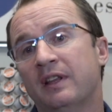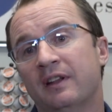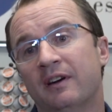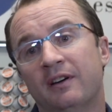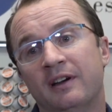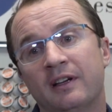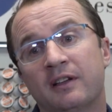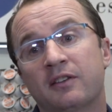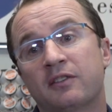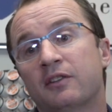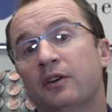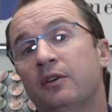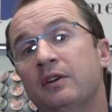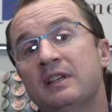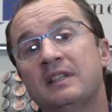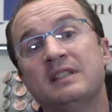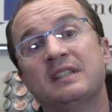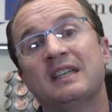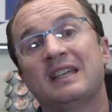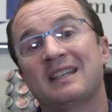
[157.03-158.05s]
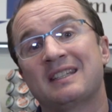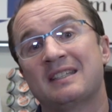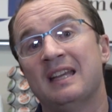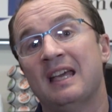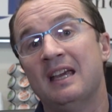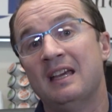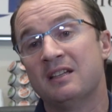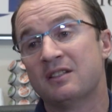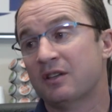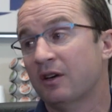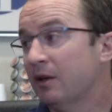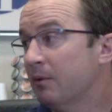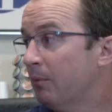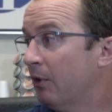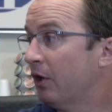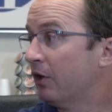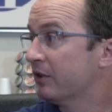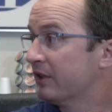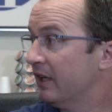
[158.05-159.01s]
They're like 36 days on
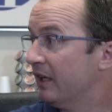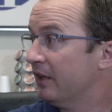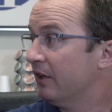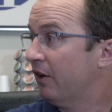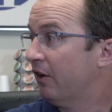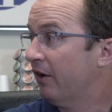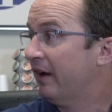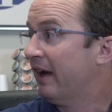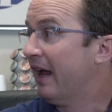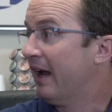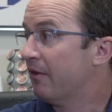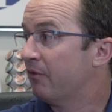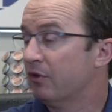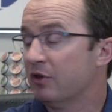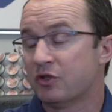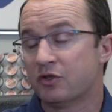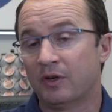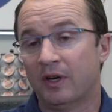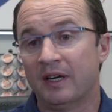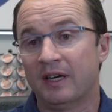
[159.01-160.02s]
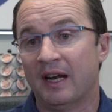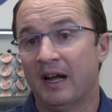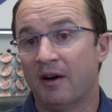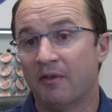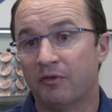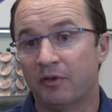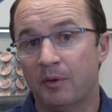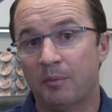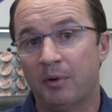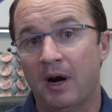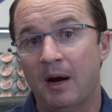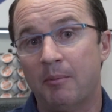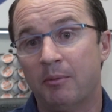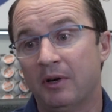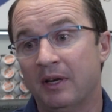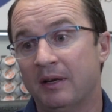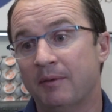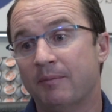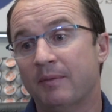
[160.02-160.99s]
market on average right now for a
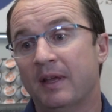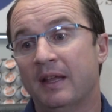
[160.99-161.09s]
property.